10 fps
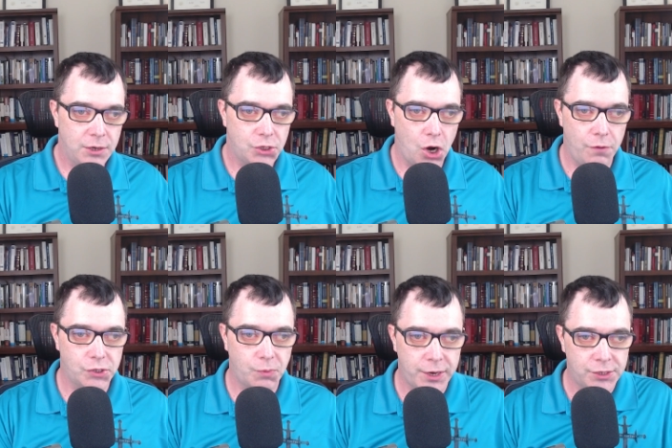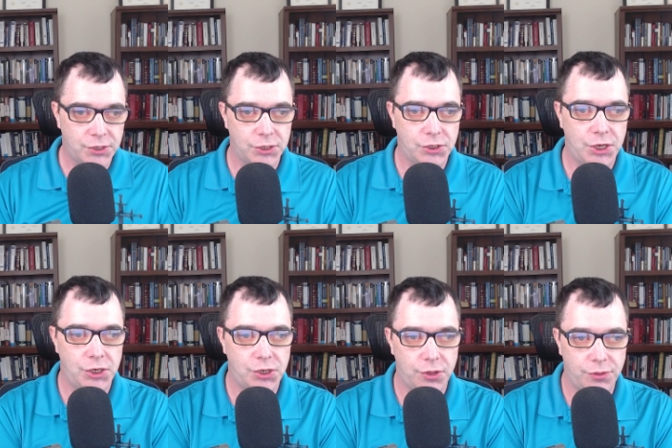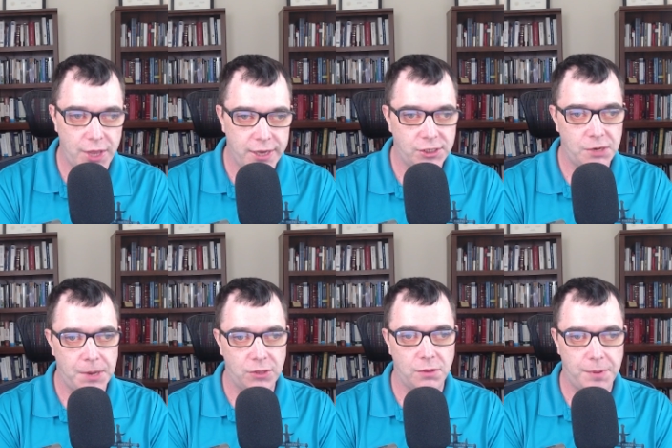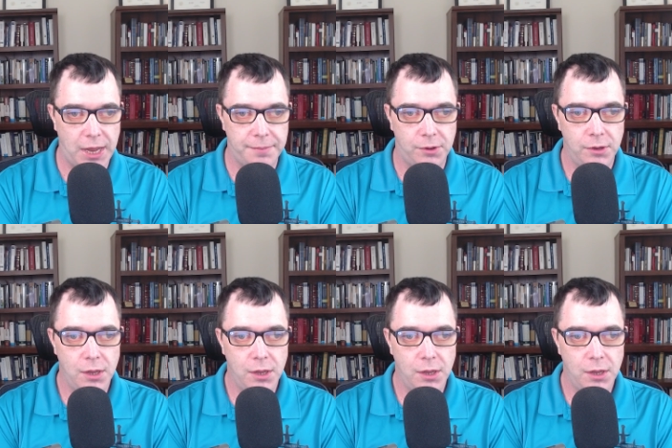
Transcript: Jehovah's Witnesses teach this about the Bible.